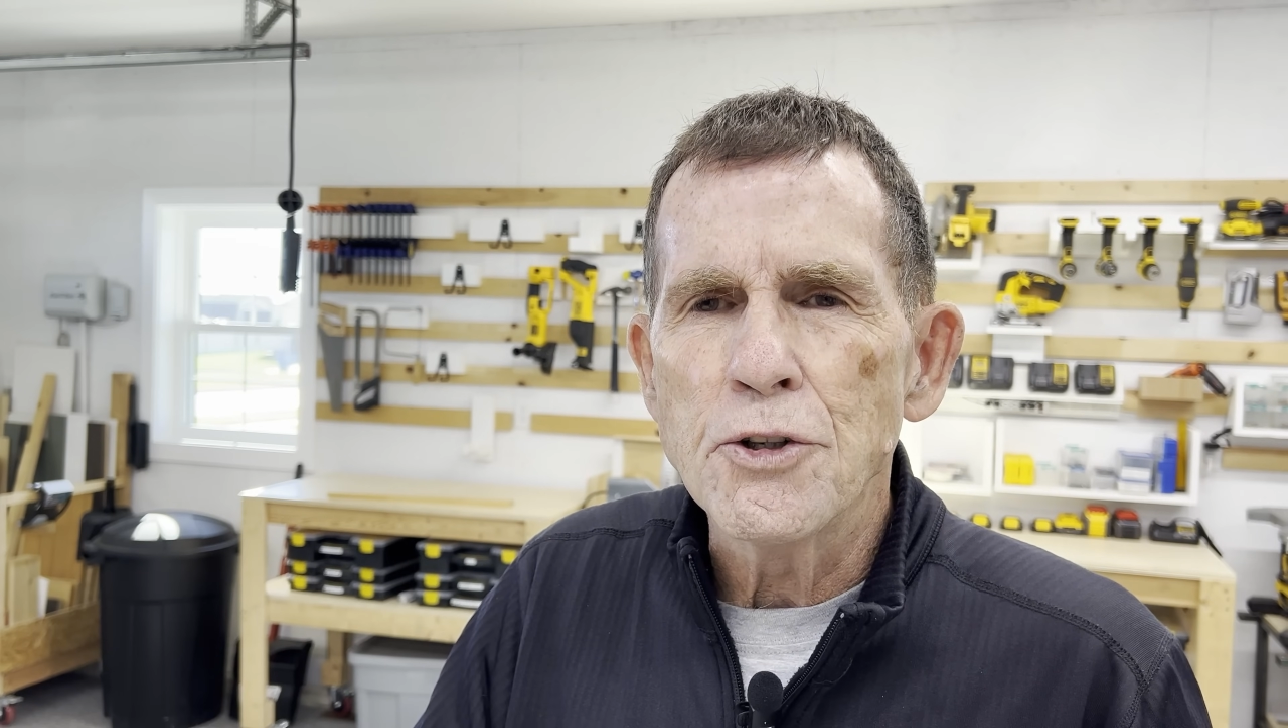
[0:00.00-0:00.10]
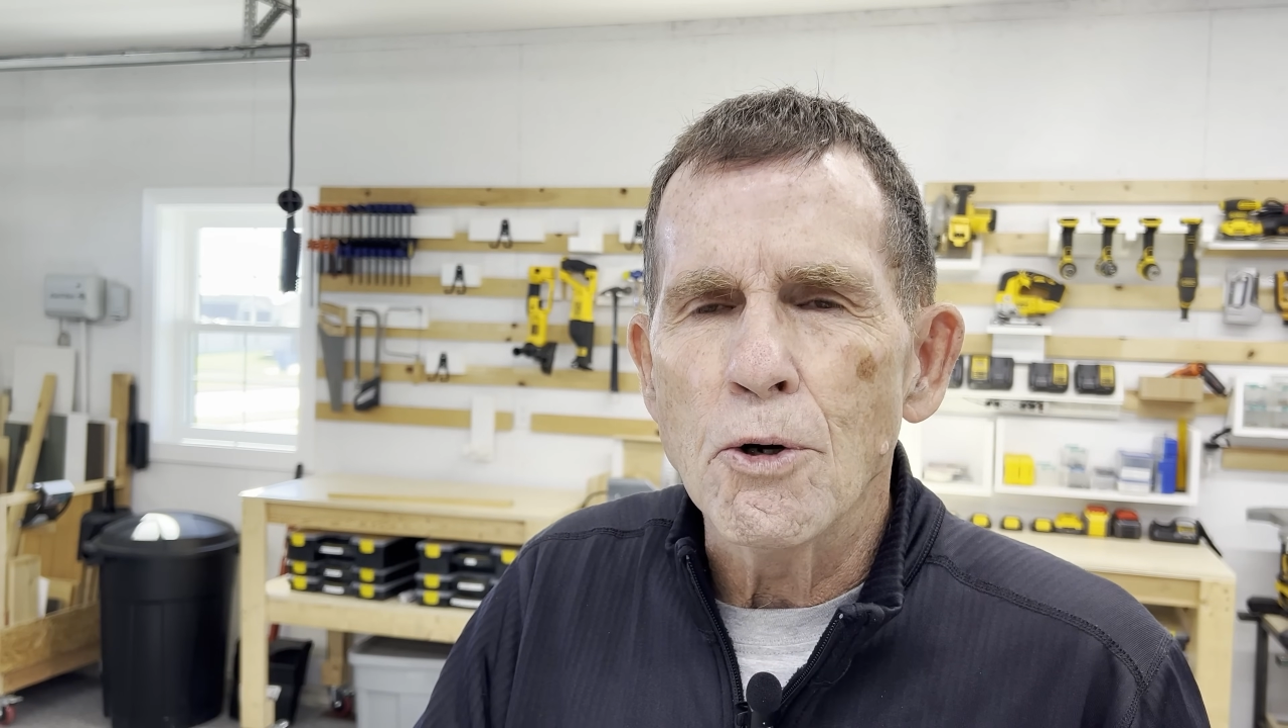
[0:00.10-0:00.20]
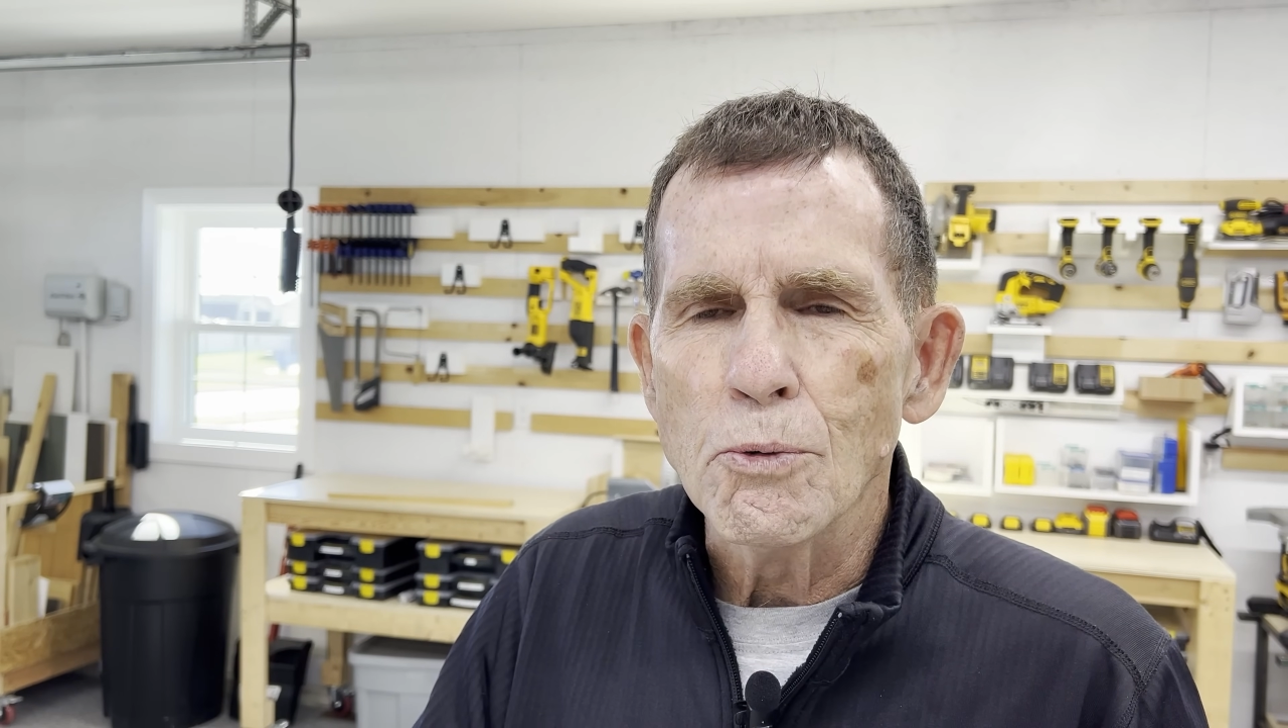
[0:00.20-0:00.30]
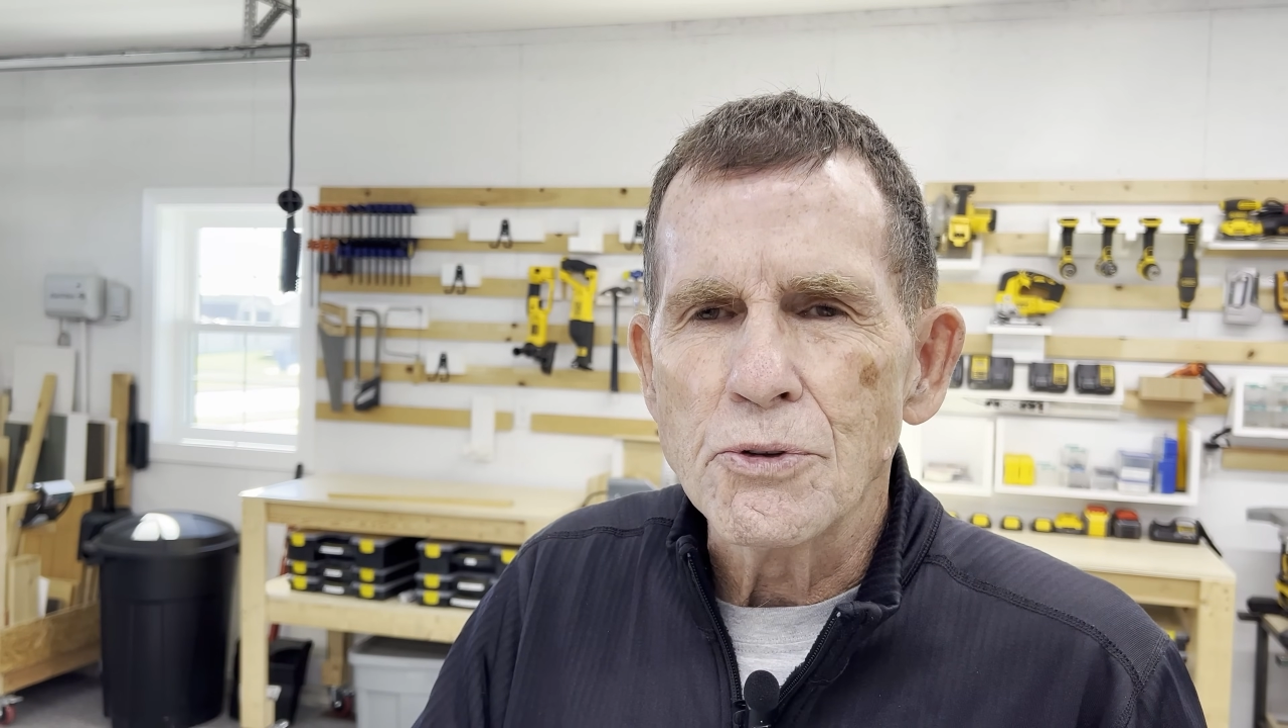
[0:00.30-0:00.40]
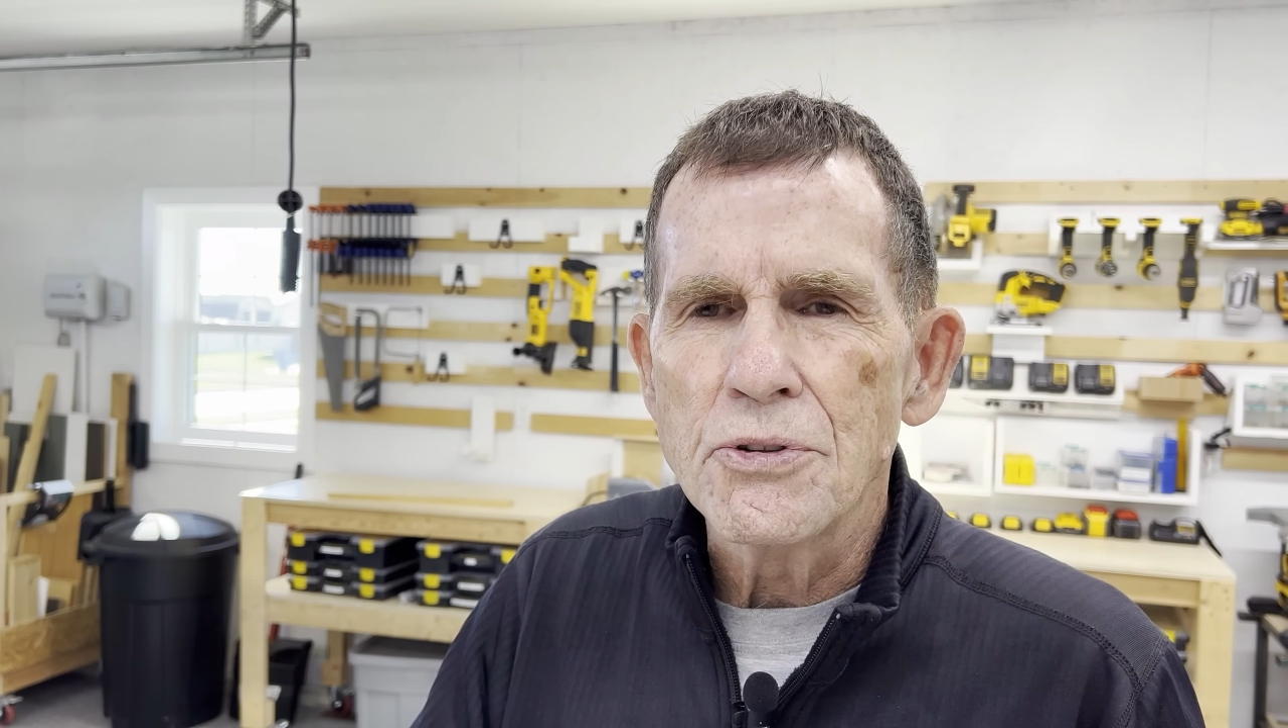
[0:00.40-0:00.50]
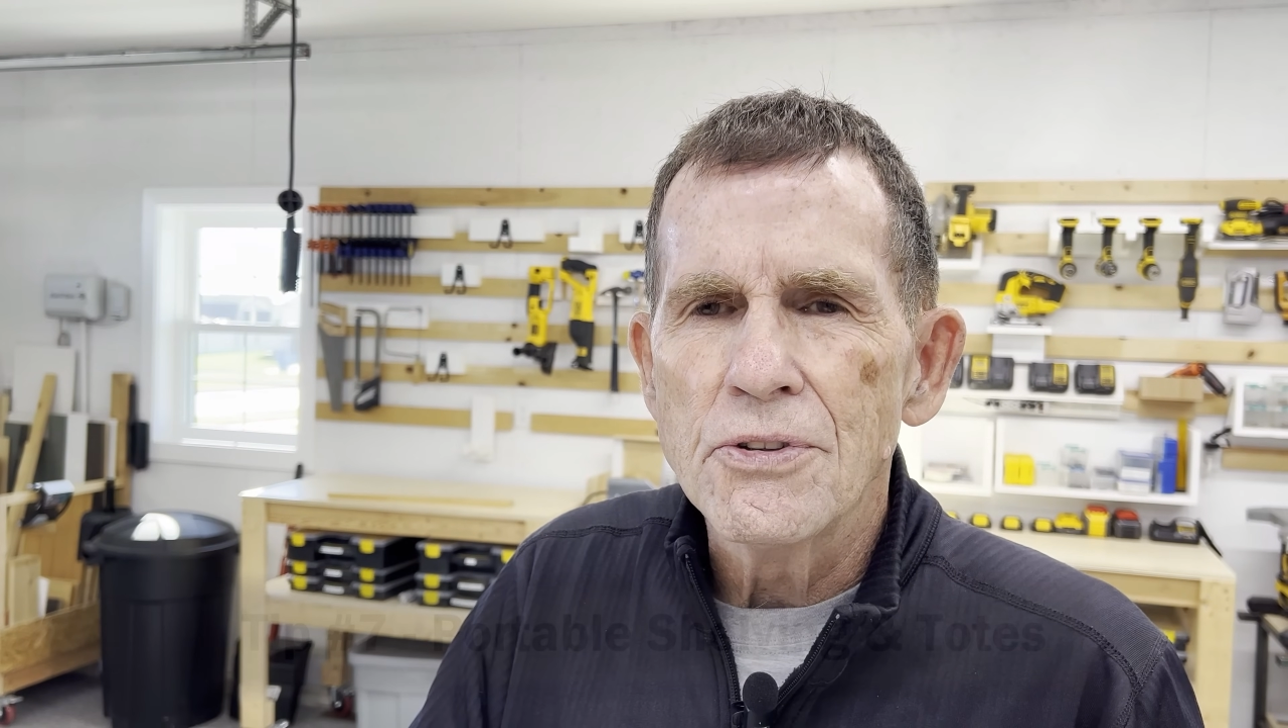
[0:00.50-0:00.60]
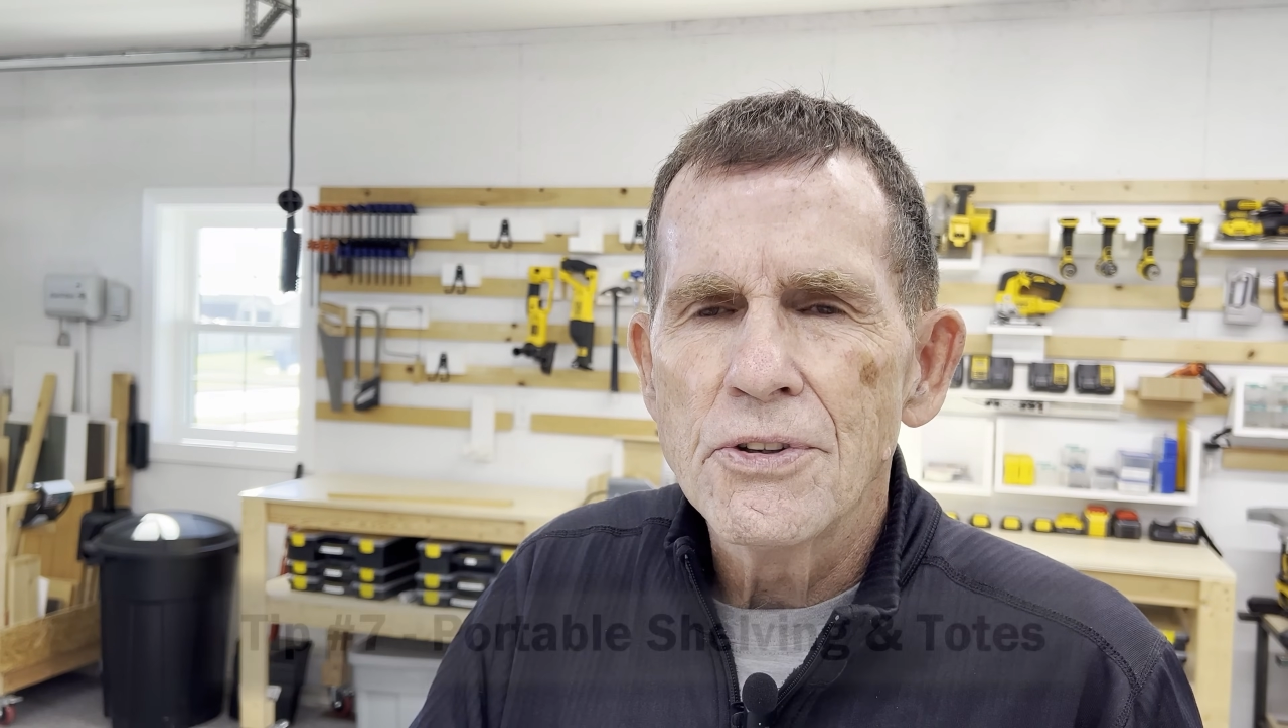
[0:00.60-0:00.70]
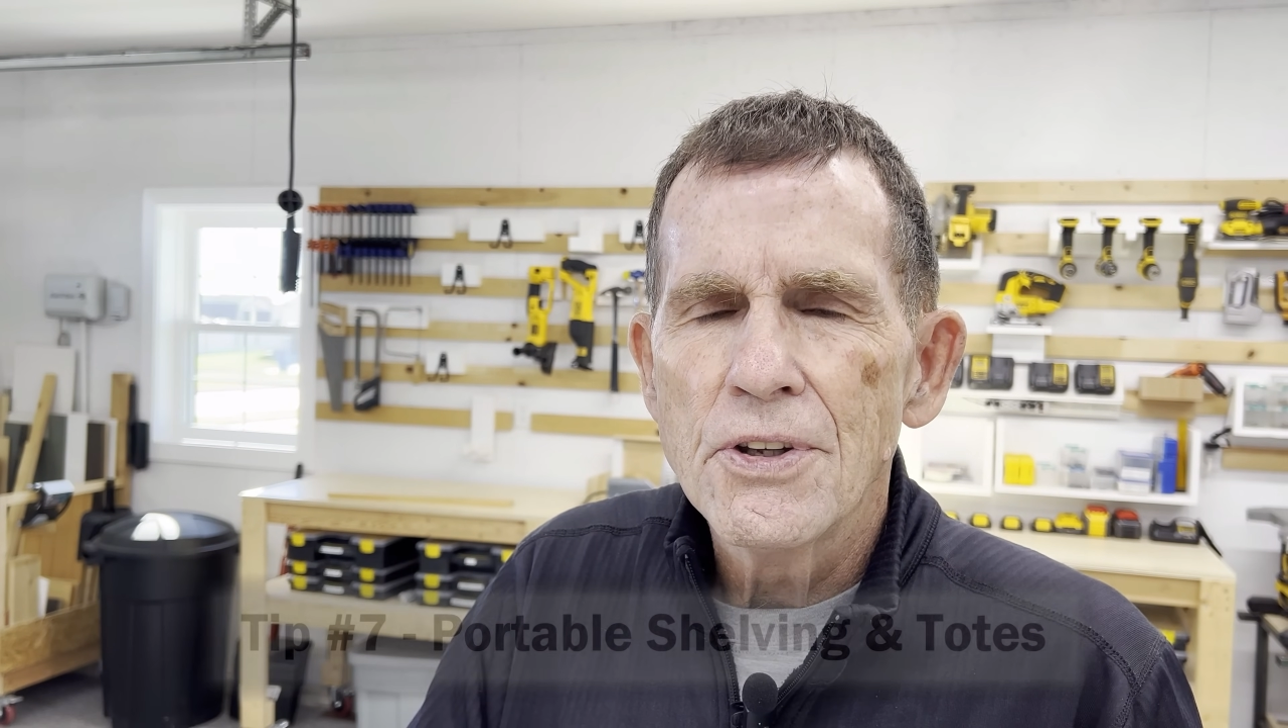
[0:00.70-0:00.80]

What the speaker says: totes.